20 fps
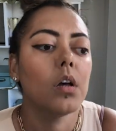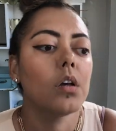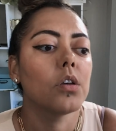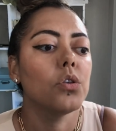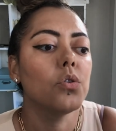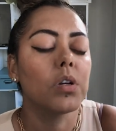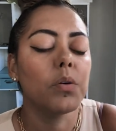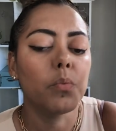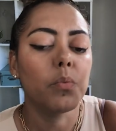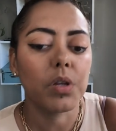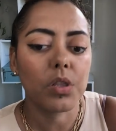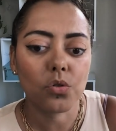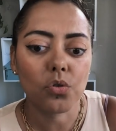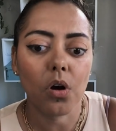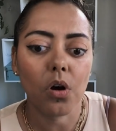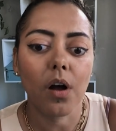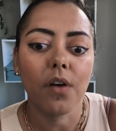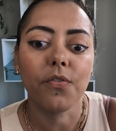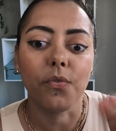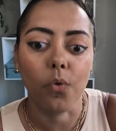You can
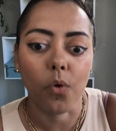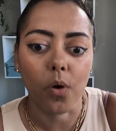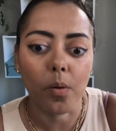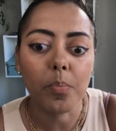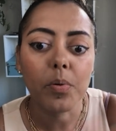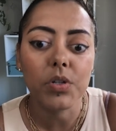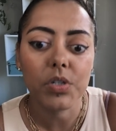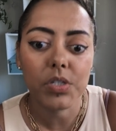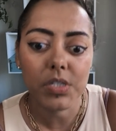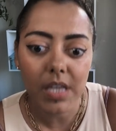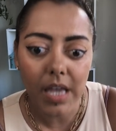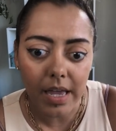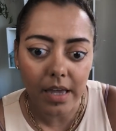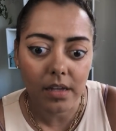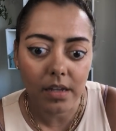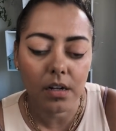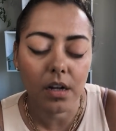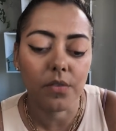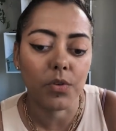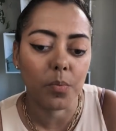withdraw
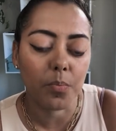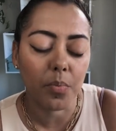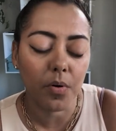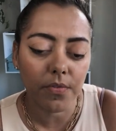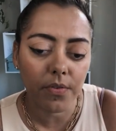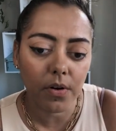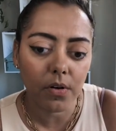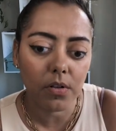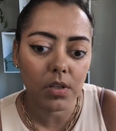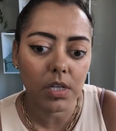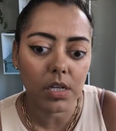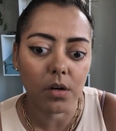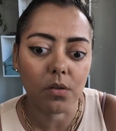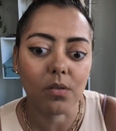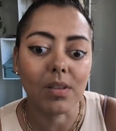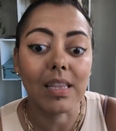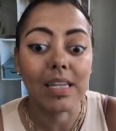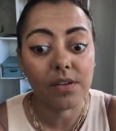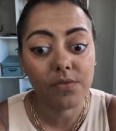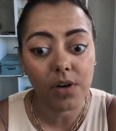4% of your portfolio,
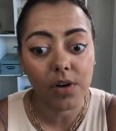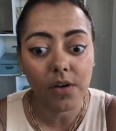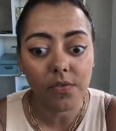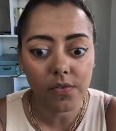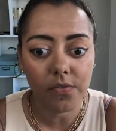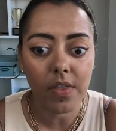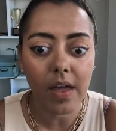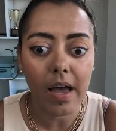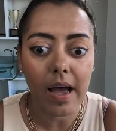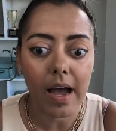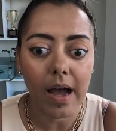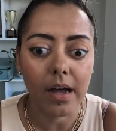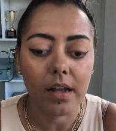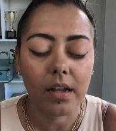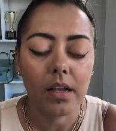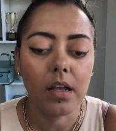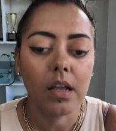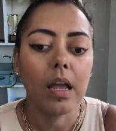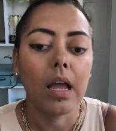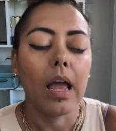live off of that,
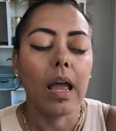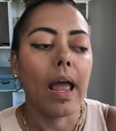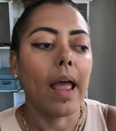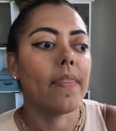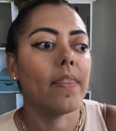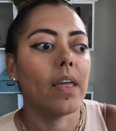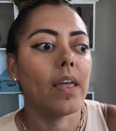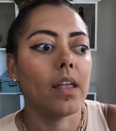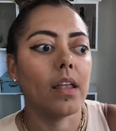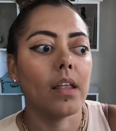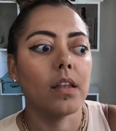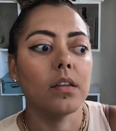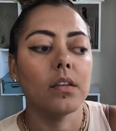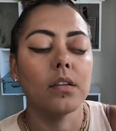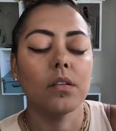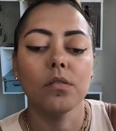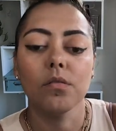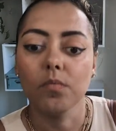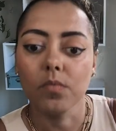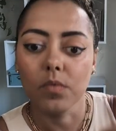and
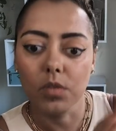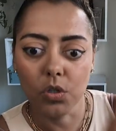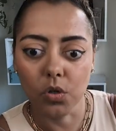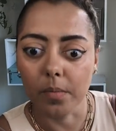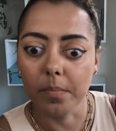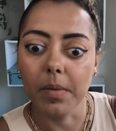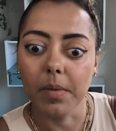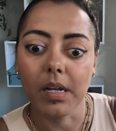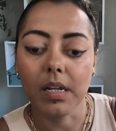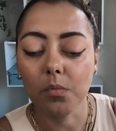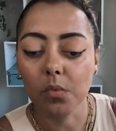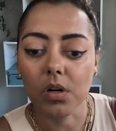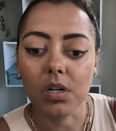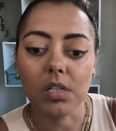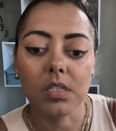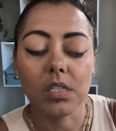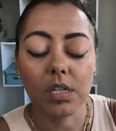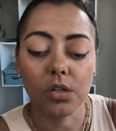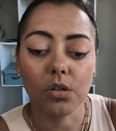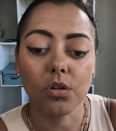then your money will
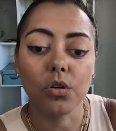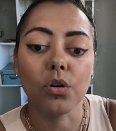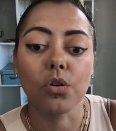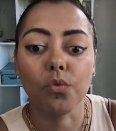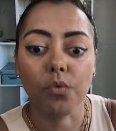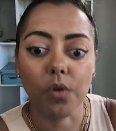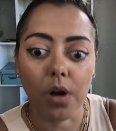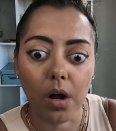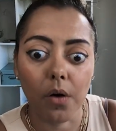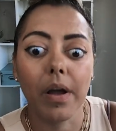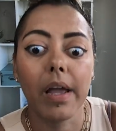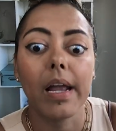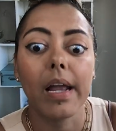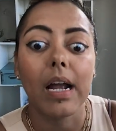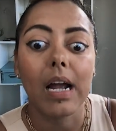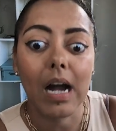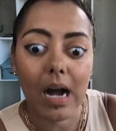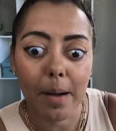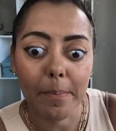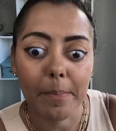continue to grow and
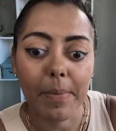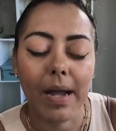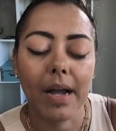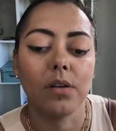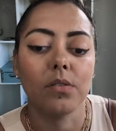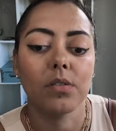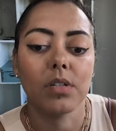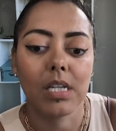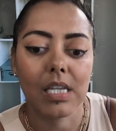compound